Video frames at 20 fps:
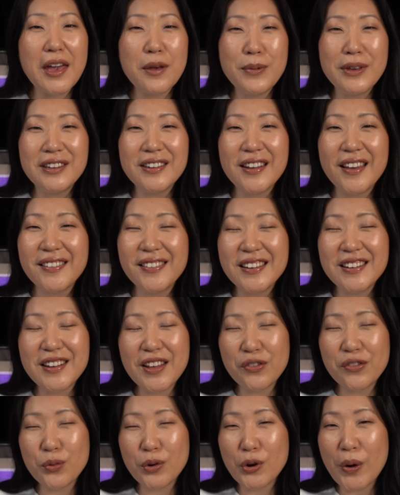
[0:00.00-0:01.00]
A B testing
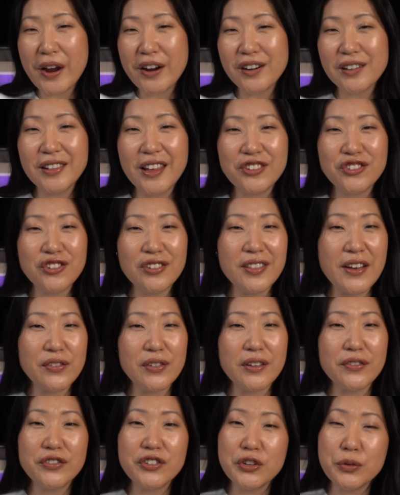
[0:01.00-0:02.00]
does require a Legend
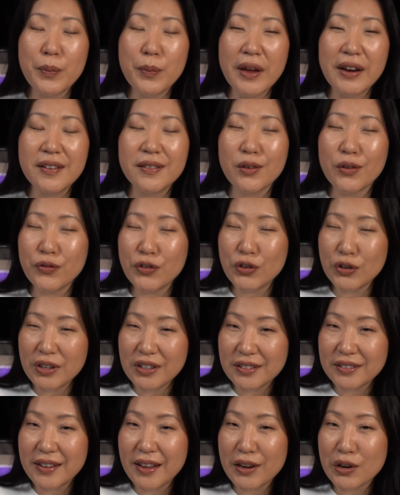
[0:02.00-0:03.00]
level of TubeBuddy, so if you
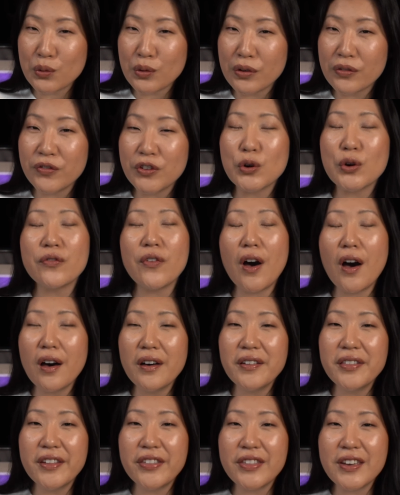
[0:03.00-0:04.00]
need to take a review of
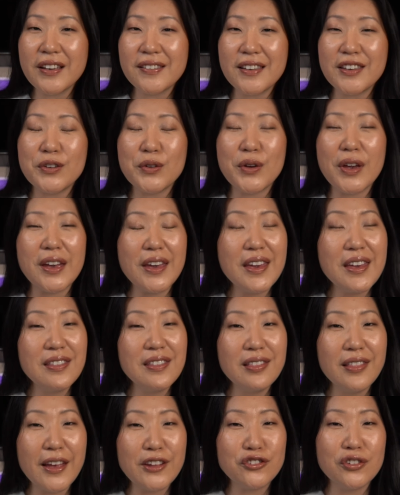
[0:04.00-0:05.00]
all the things that you get
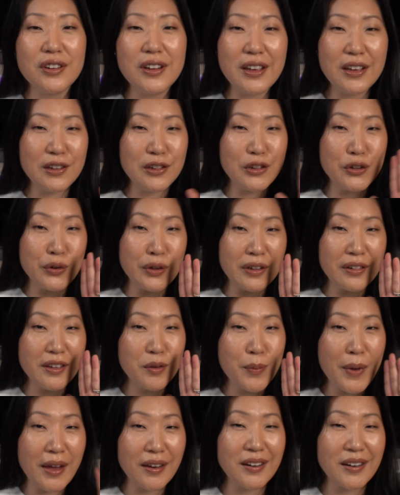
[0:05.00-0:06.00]
in Legend, including
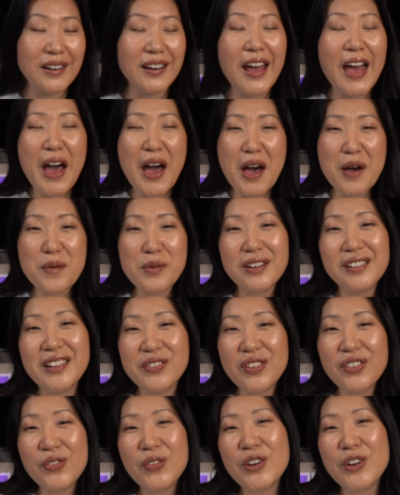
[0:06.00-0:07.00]
Click Magnet, I'm going to
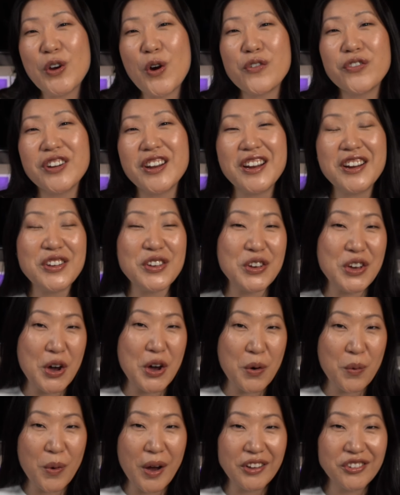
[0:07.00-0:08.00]
leave this video over here. You can
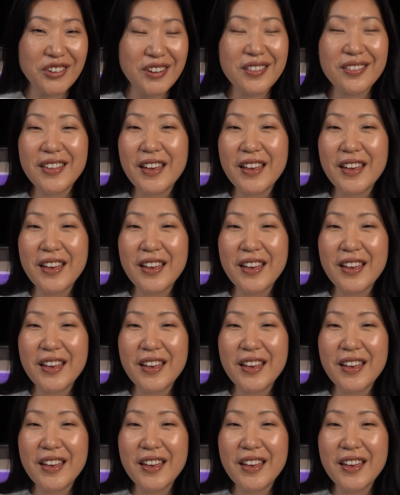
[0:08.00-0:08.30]
go watch it.